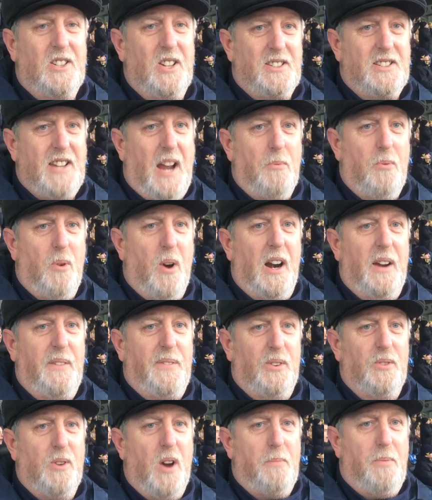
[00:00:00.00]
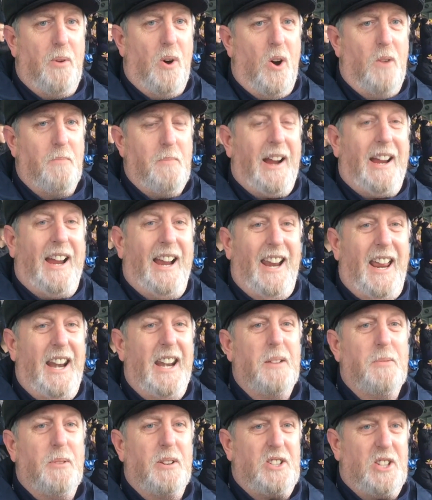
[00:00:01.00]
Just that worry for Rob Hoare.
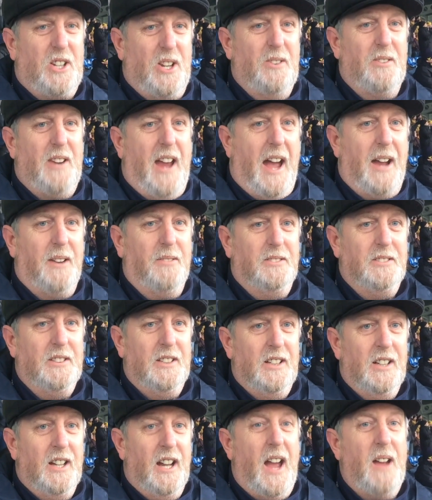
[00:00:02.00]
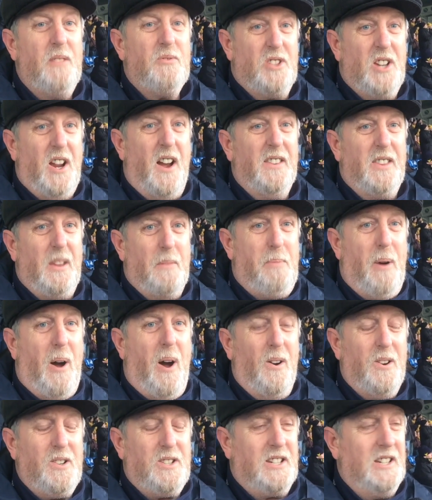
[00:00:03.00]
McElhenney with 2 now, outside the
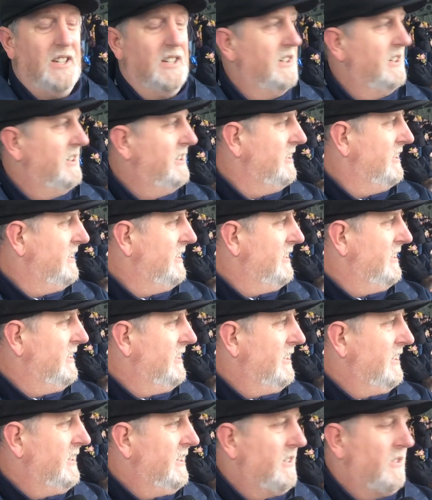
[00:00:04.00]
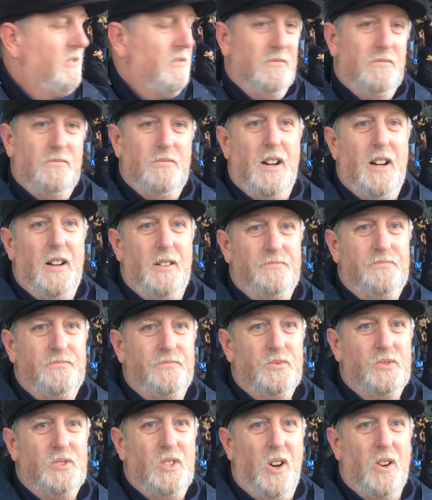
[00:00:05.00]
box. Well,
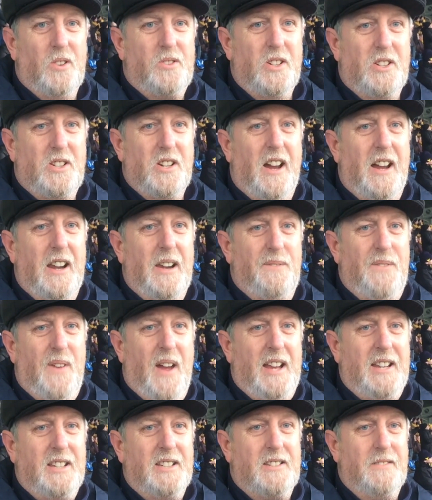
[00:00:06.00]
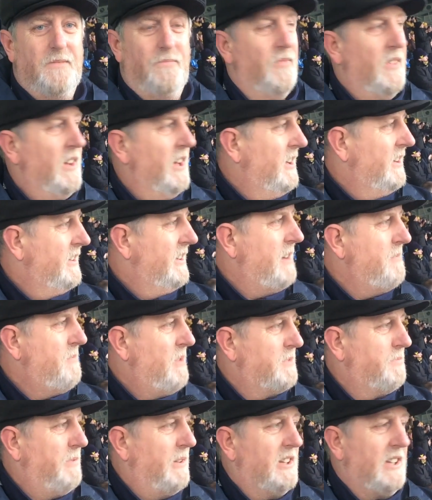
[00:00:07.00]
Oxford United fans, they
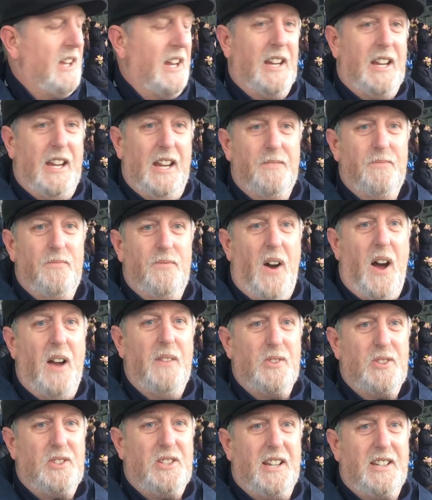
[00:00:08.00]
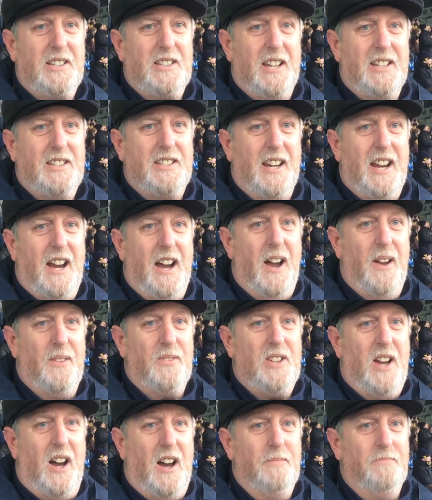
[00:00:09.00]
must be thinking 5 or 6, they said at
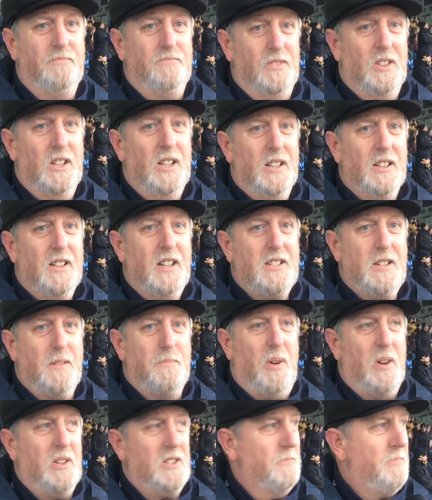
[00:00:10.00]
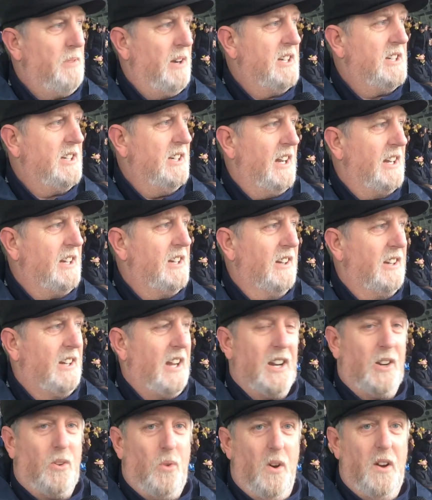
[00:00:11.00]
half-time. There's a possibility they could
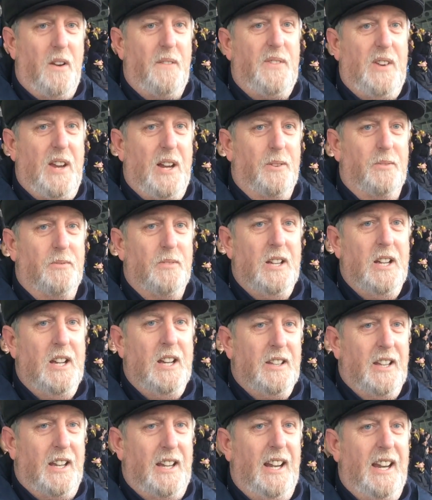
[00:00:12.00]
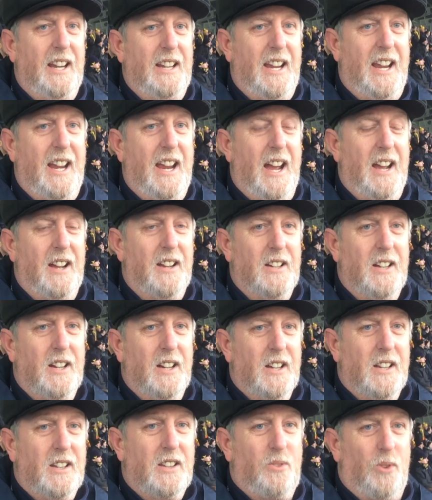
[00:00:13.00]
get quite a few. They lead here
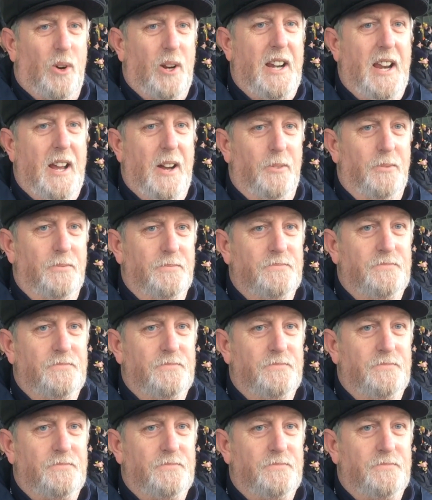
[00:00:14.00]
3-0.